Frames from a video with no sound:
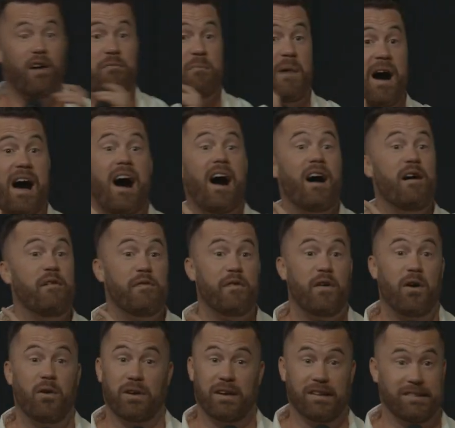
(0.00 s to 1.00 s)
off my
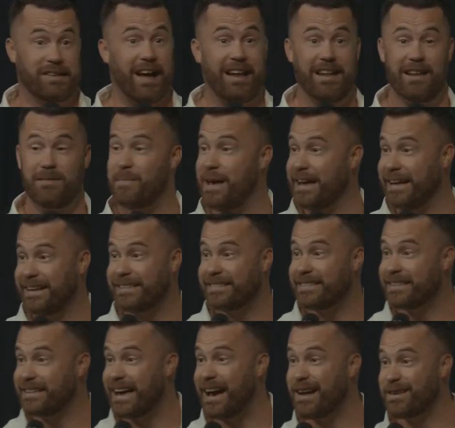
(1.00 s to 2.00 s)
iPhone because I didn't make it
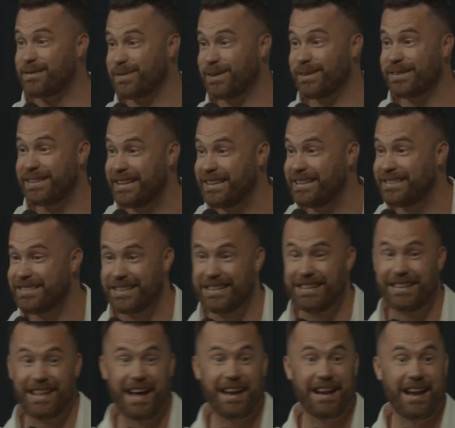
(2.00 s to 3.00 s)
to Nashville,
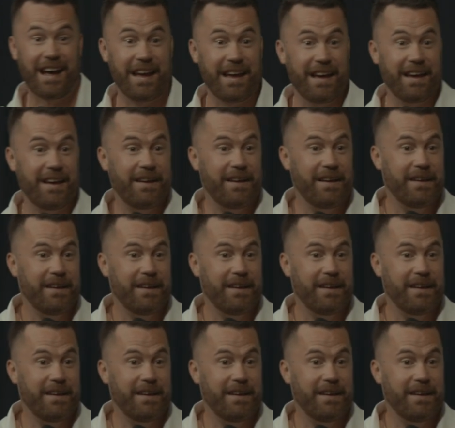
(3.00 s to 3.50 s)
Tennessee that night.